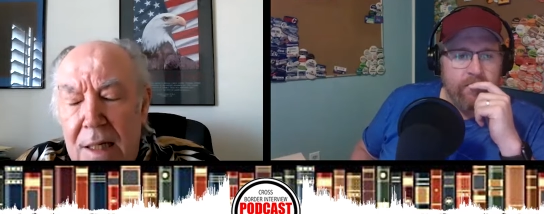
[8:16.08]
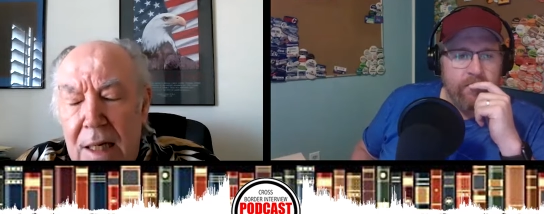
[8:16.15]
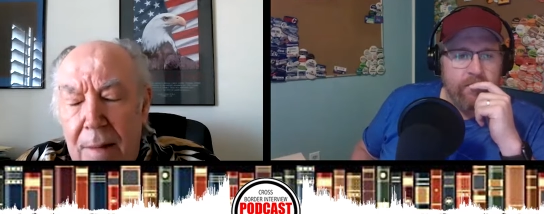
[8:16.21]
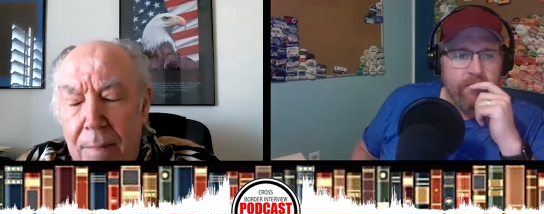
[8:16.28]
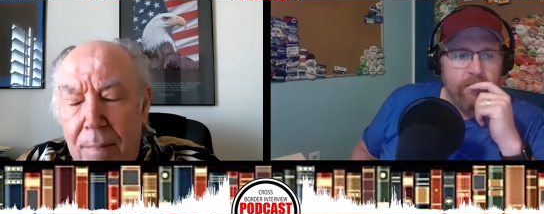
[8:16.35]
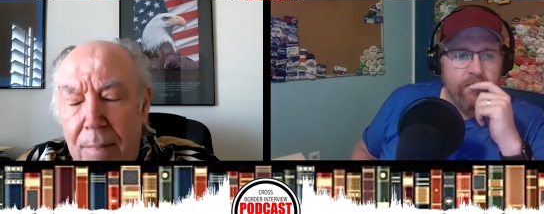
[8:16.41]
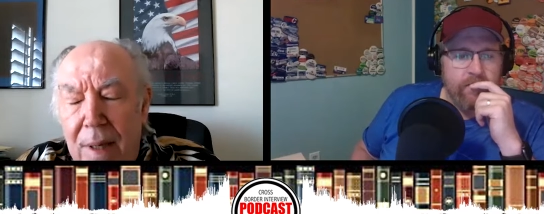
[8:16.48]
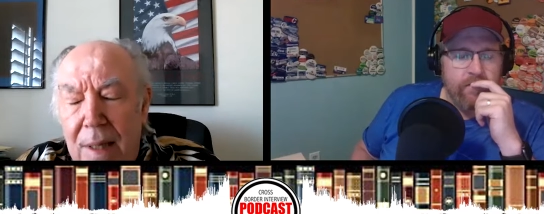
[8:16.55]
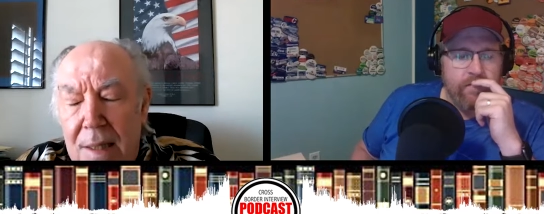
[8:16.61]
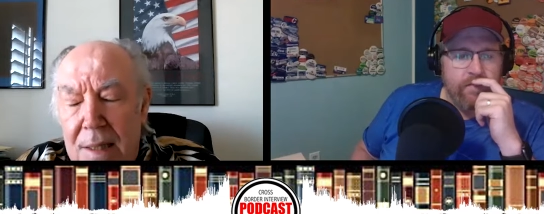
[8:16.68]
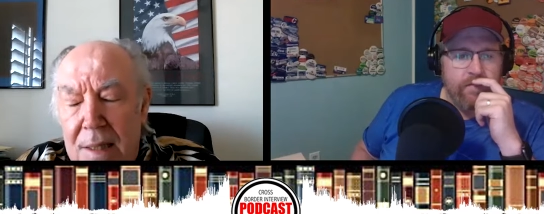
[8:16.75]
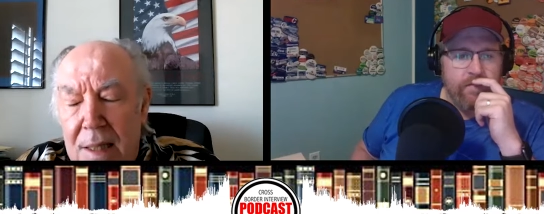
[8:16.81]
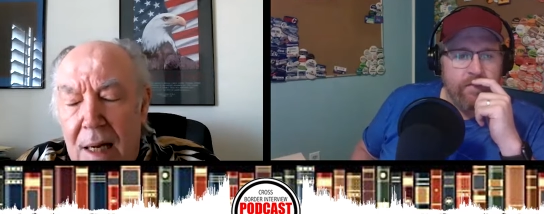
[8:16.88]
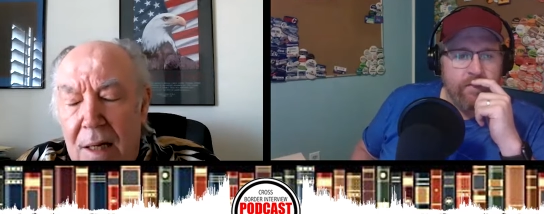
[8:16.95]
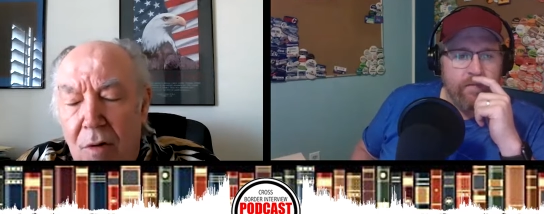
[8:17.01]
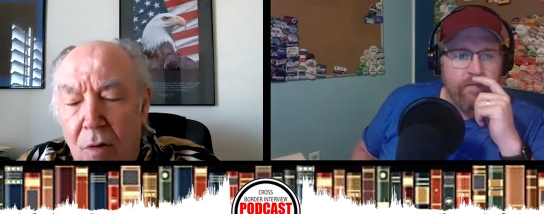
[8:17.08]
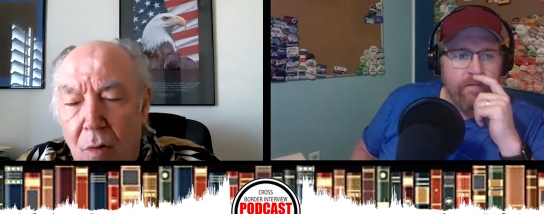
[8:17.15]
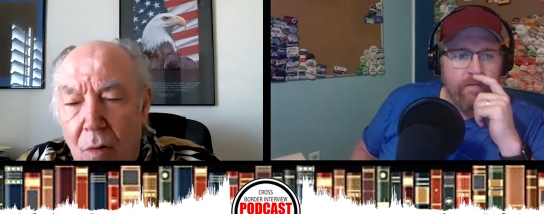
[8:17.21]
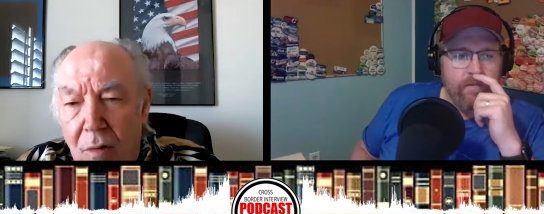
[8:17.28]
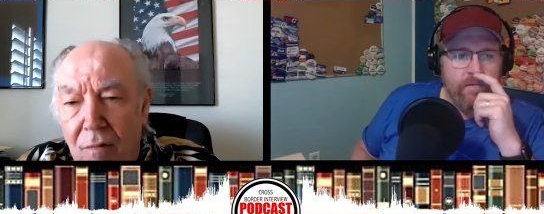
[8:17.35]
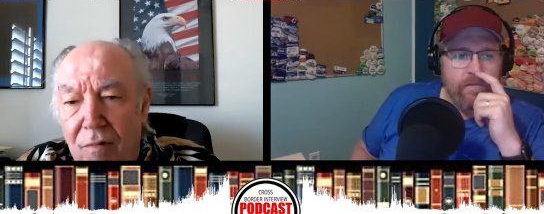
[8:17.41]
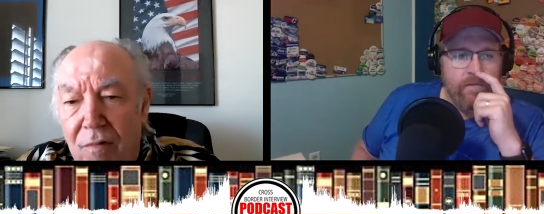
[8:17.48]
Speaker 1: deep inside
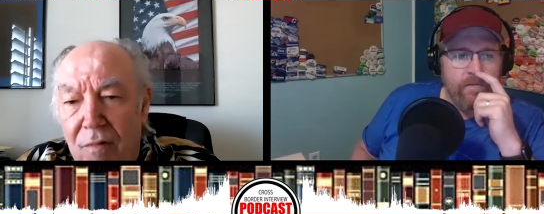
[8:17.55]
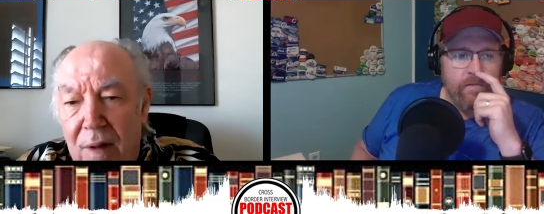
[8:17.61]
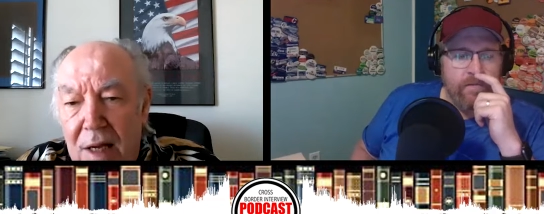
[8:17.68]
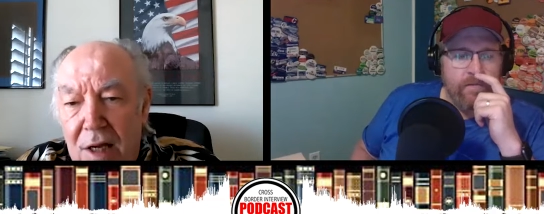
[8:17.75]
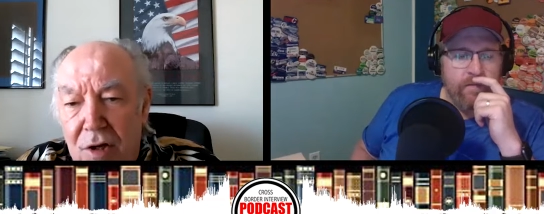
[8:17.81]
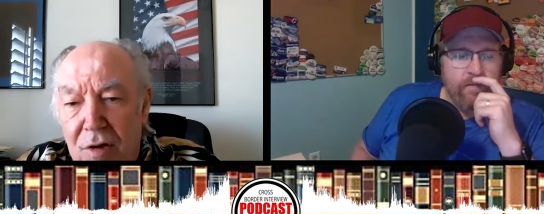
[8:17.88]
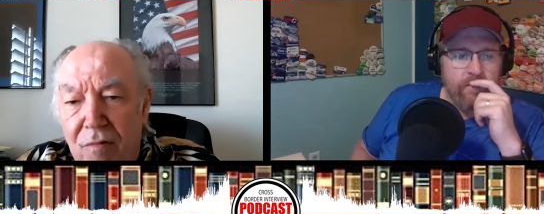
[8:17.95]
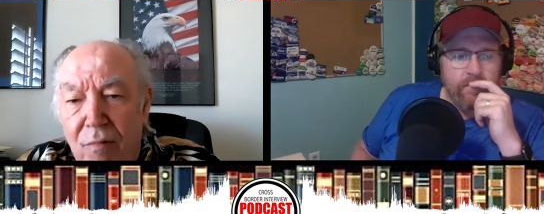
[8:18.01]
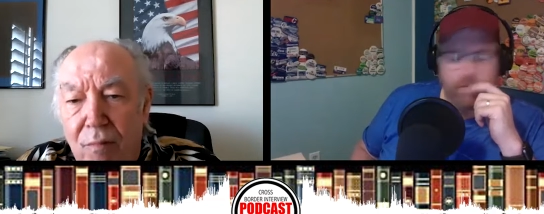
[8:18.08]
all of each of